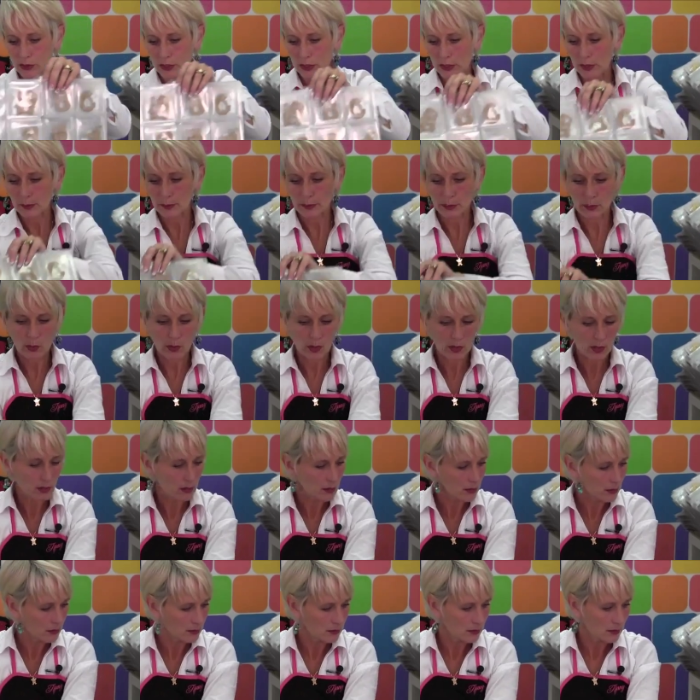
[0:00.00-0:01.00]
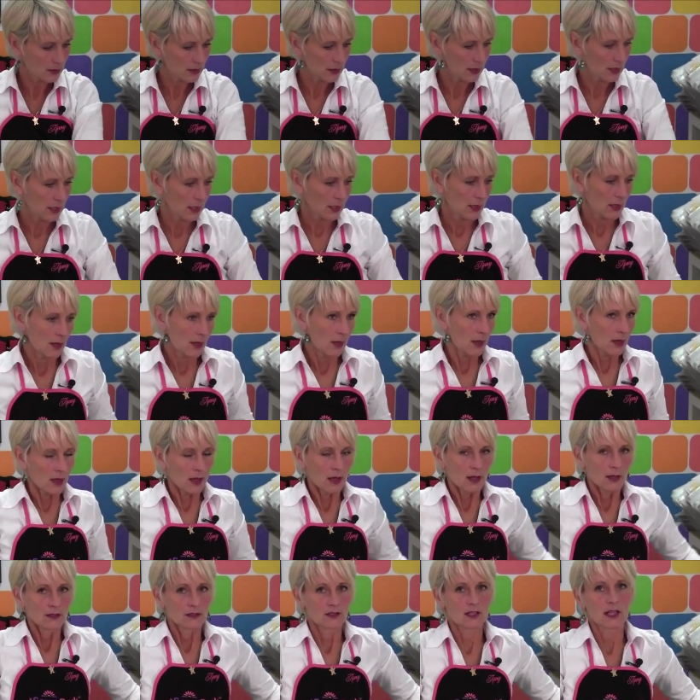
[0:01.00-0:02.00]
chipboard.
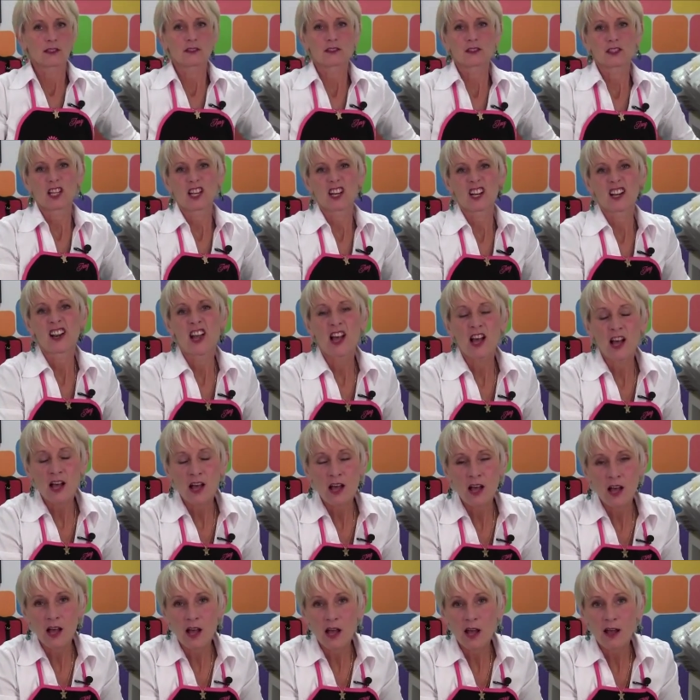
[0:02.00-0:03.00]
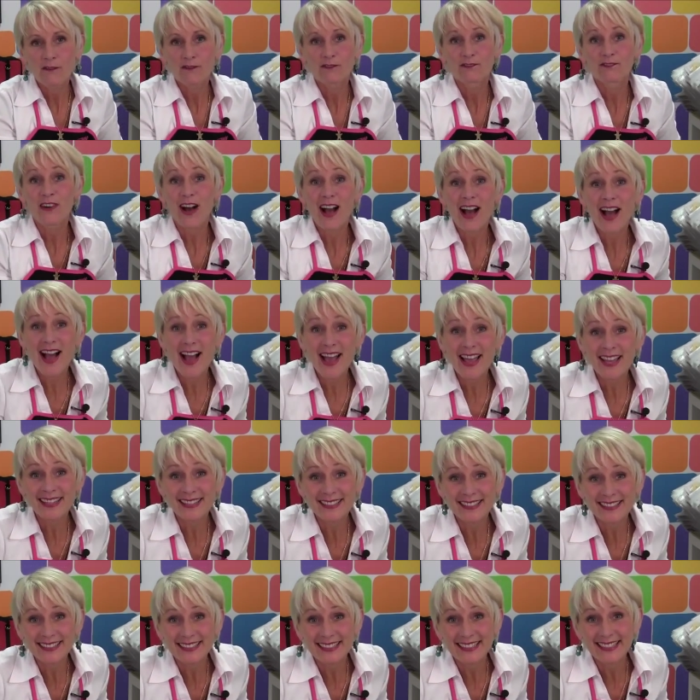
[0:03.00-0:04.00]
Dun, da, da, da.
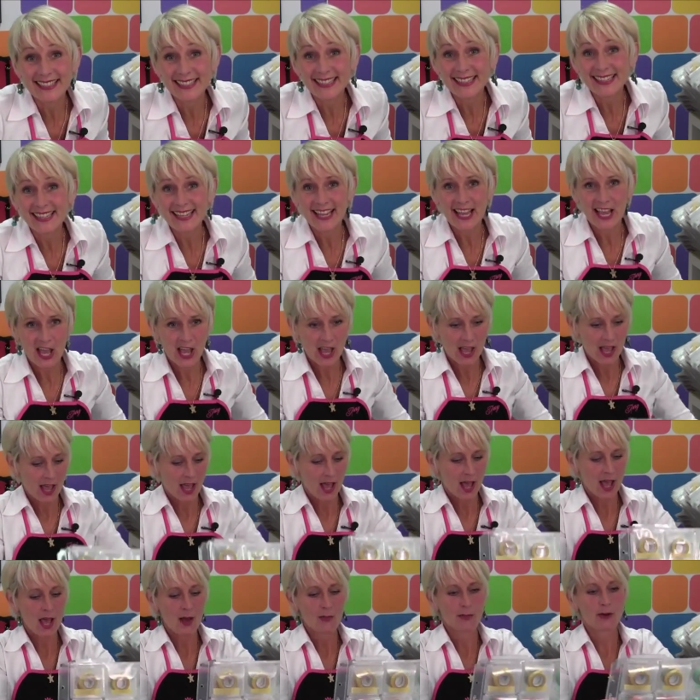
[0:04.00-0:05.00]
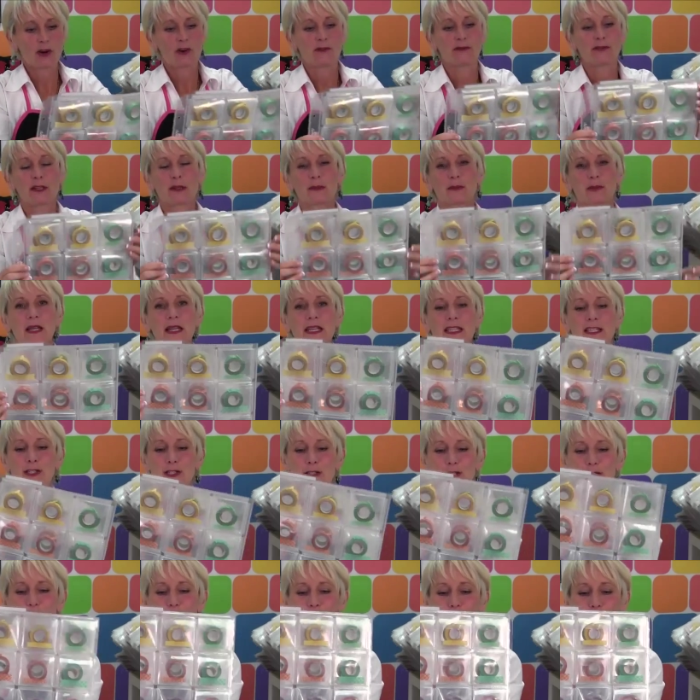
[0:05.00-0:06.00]
Finally, a perfect place
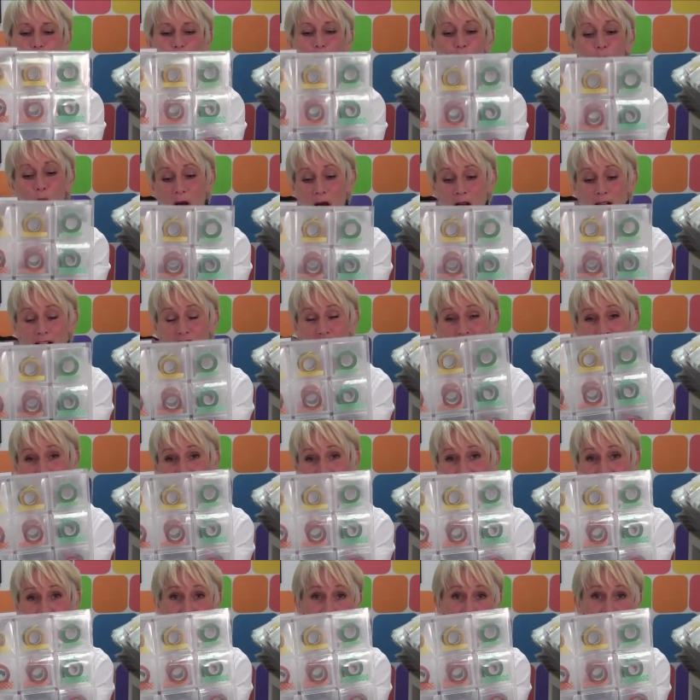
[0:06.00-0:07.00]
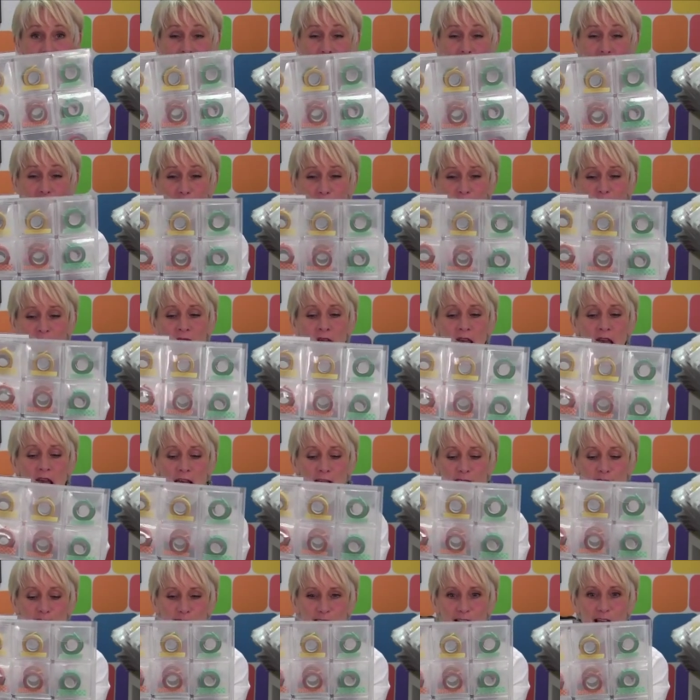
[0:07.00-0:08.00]
to store your washi tape.
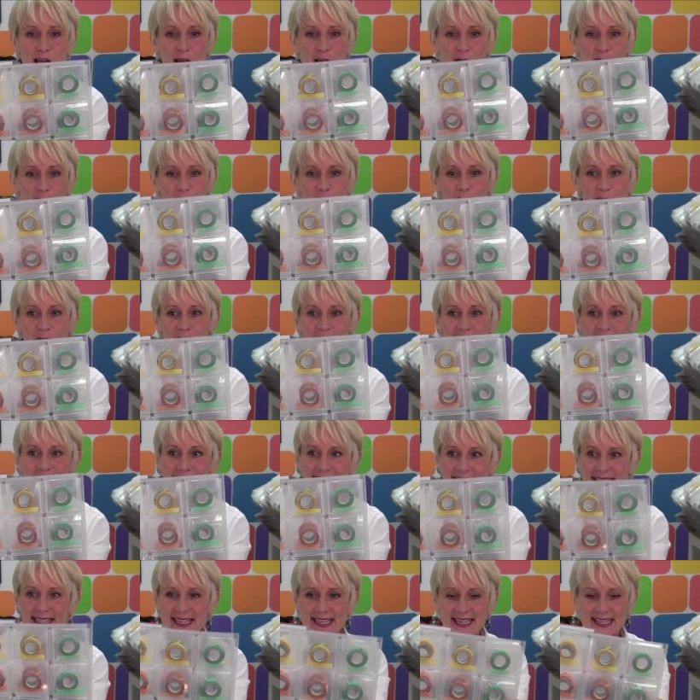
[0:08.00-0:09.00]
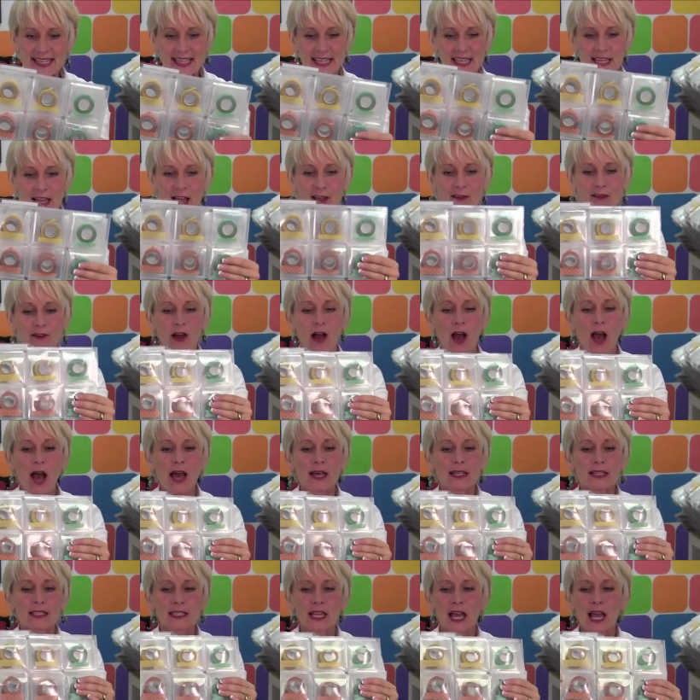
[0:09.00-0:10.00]
So you can see I've
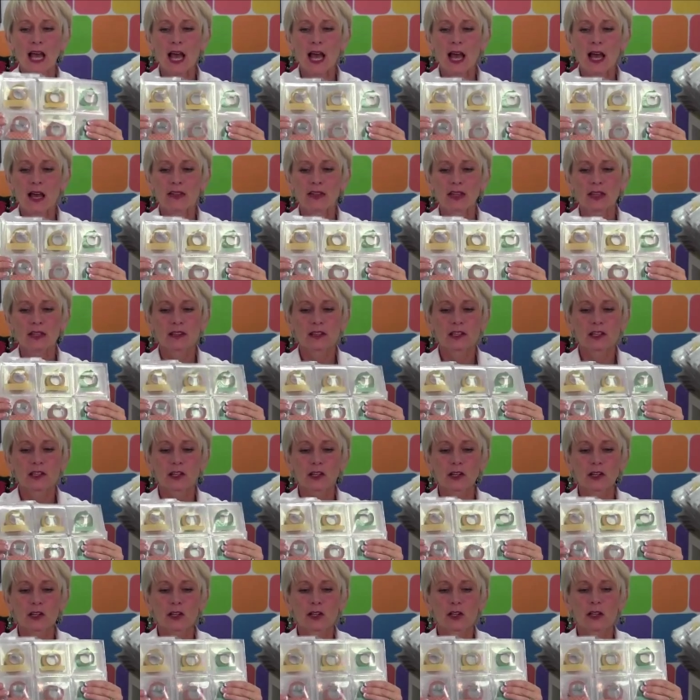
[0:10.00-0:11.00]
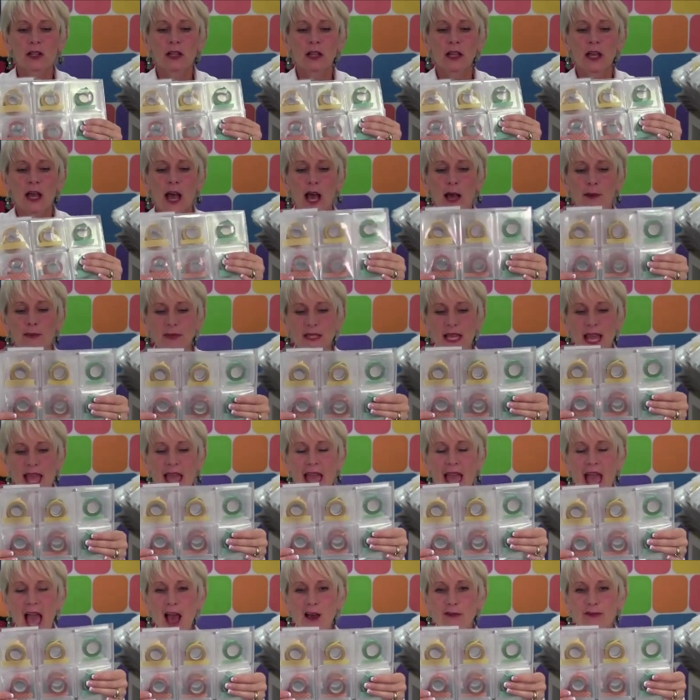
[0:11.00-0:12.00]
got uh, the little up to
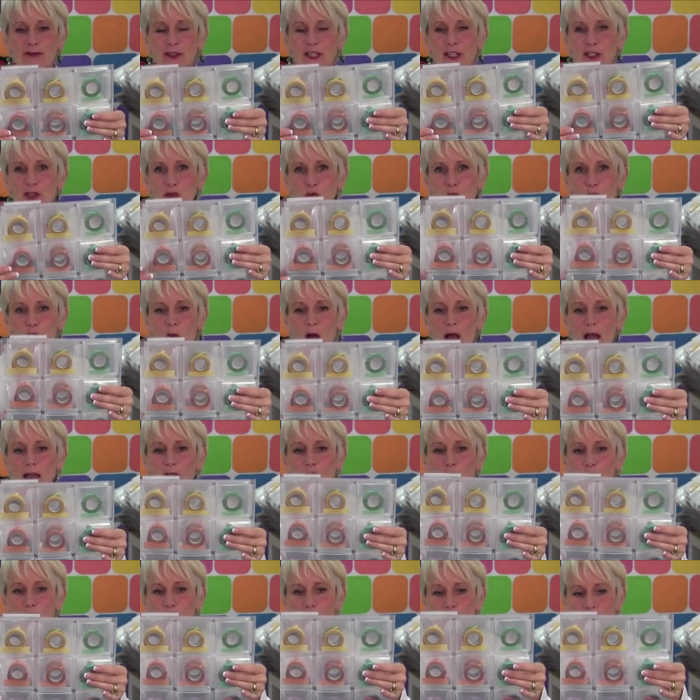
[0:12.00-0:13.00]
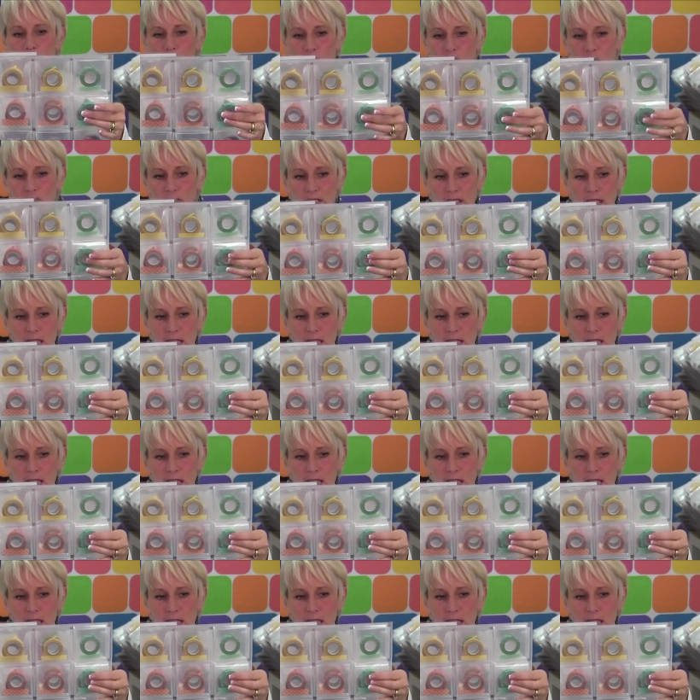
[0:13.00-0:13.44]
half inch wide washi